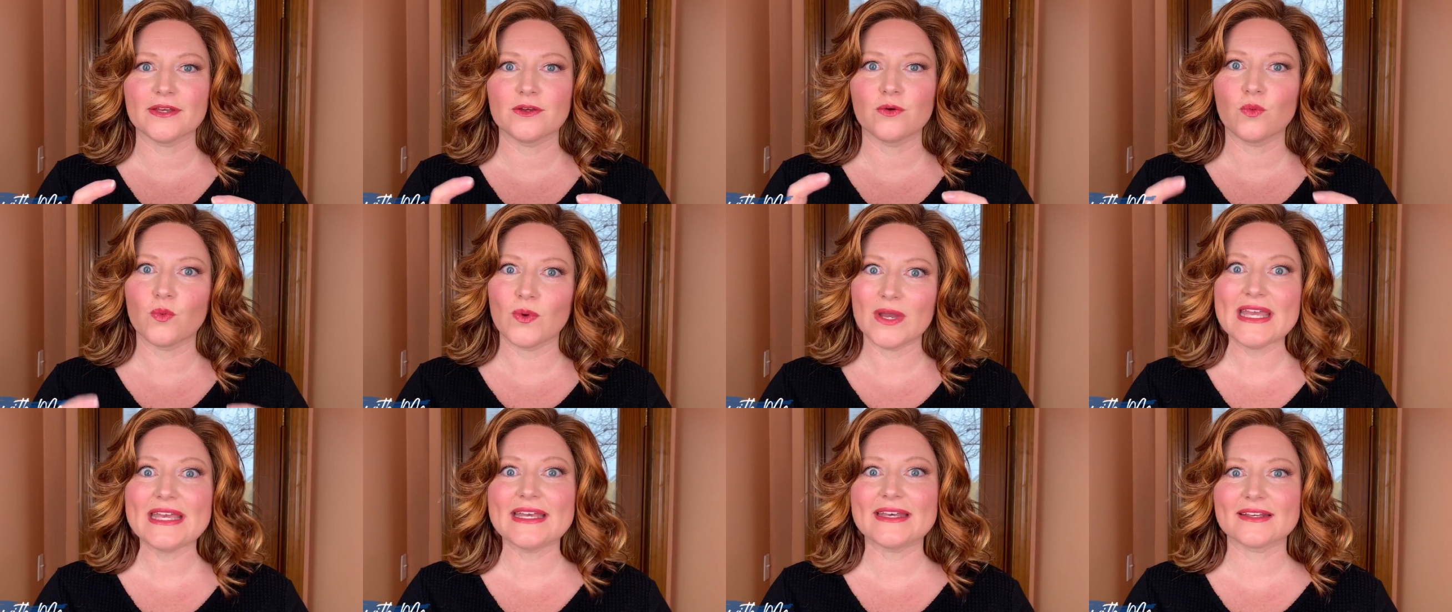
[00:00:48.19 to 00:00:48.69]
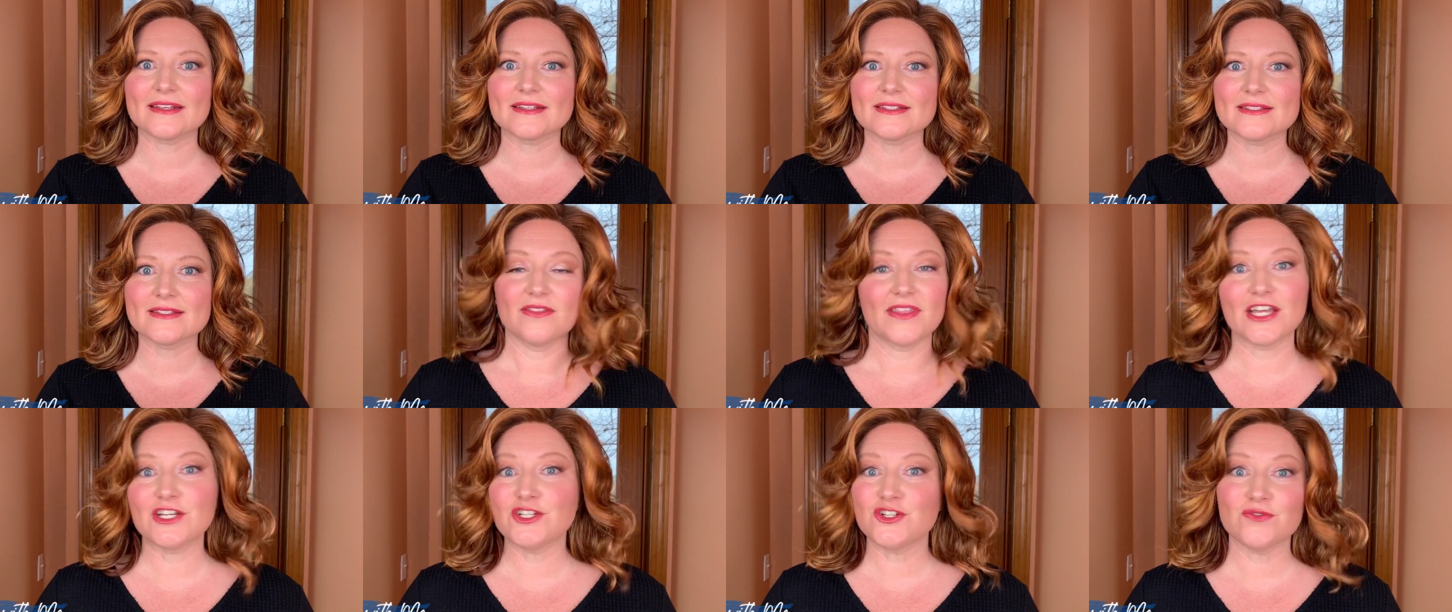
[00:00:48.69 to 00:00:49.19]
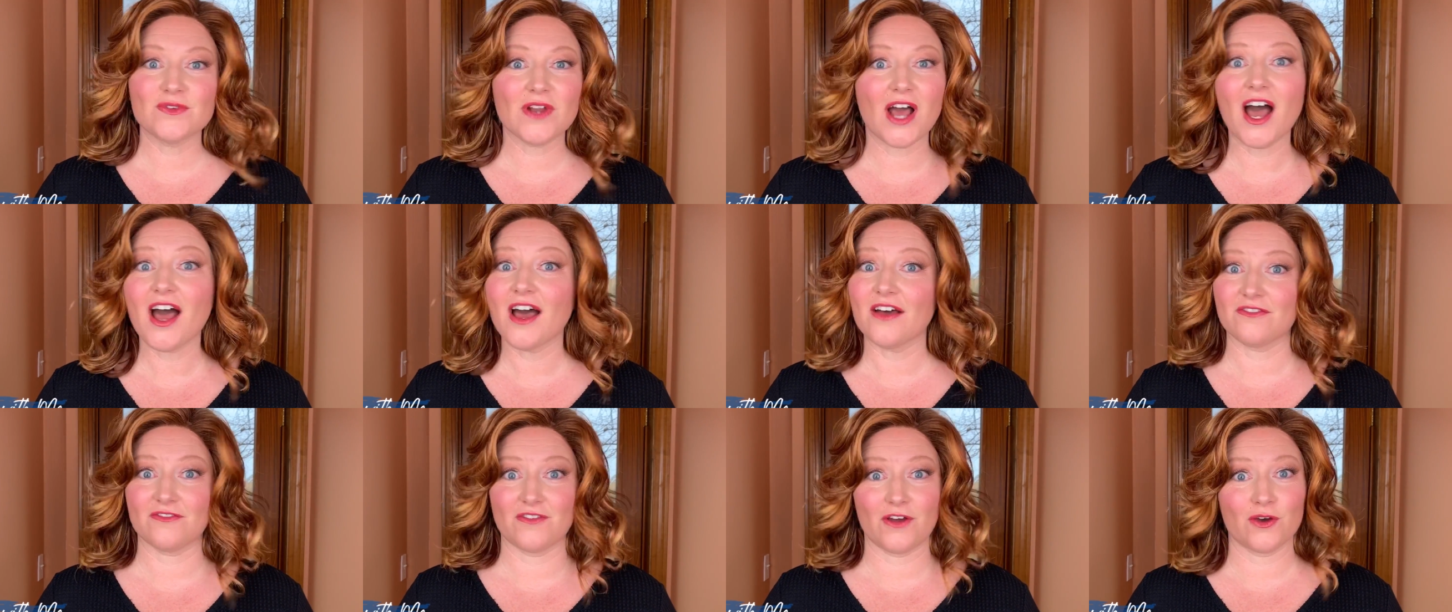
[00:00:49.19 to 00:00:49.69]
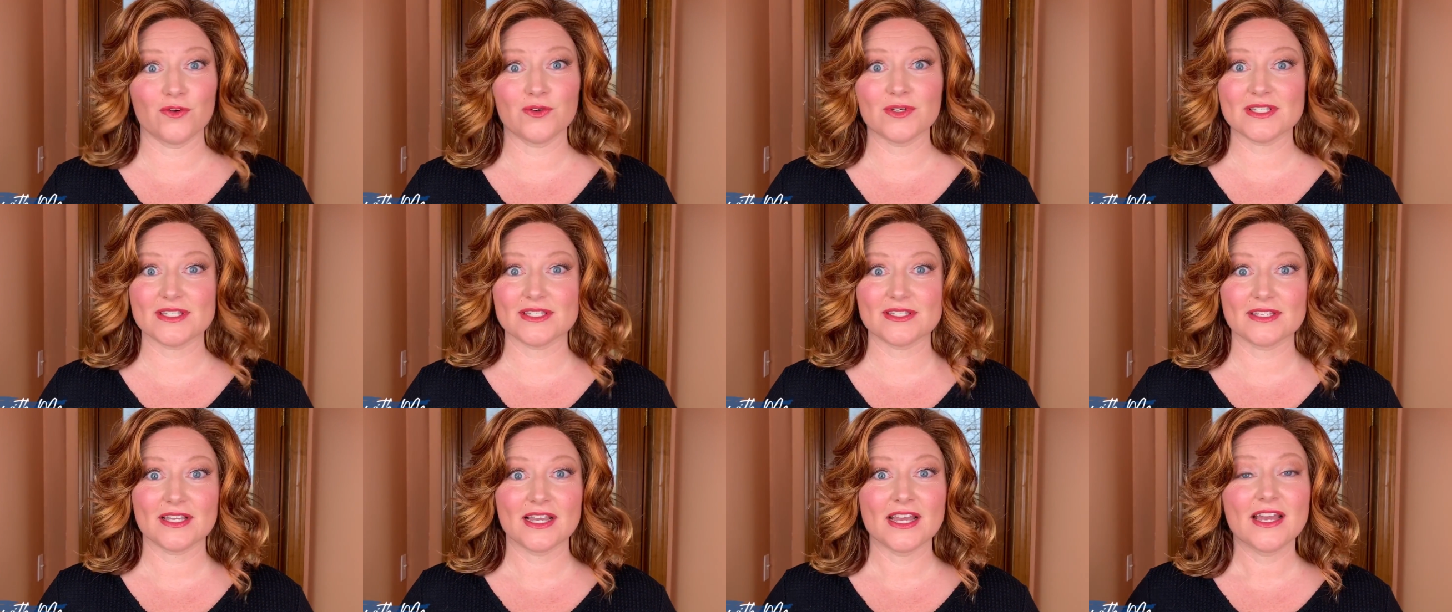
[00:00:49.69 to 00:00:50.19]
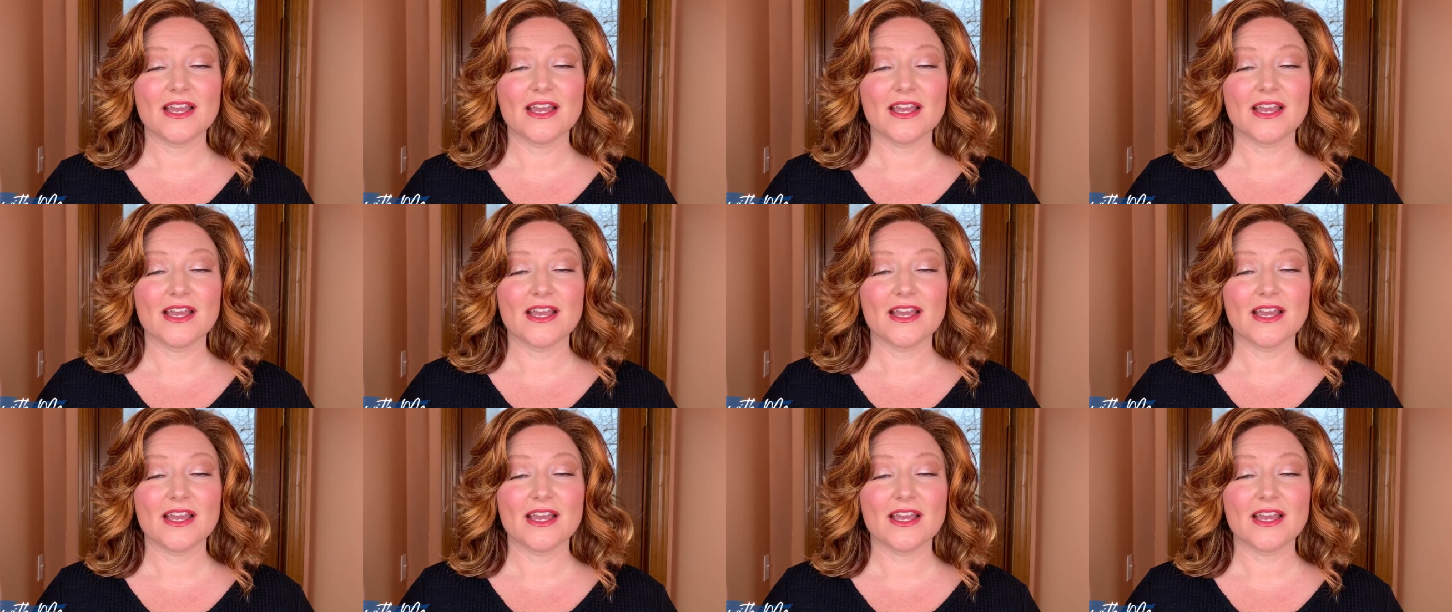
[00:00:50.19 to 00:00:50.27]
wigs. They do not, folks.